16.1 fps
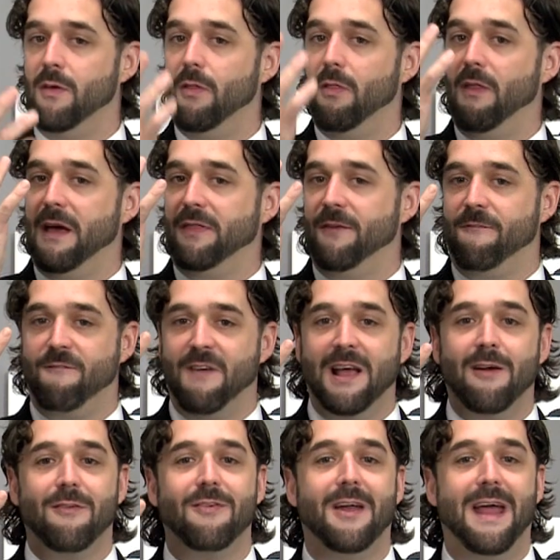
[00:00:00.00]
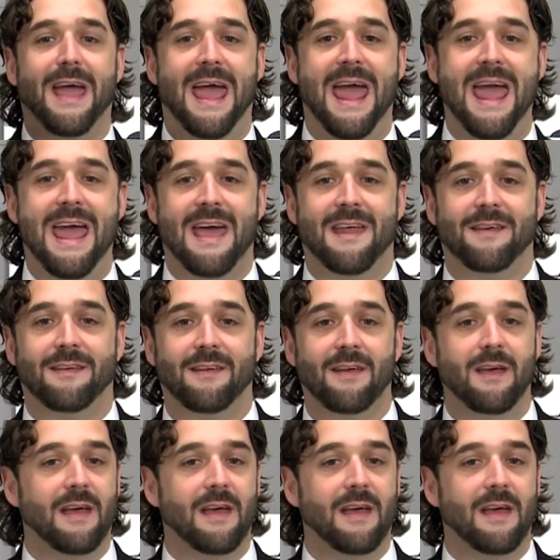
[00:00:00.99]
like the fingers on a hand,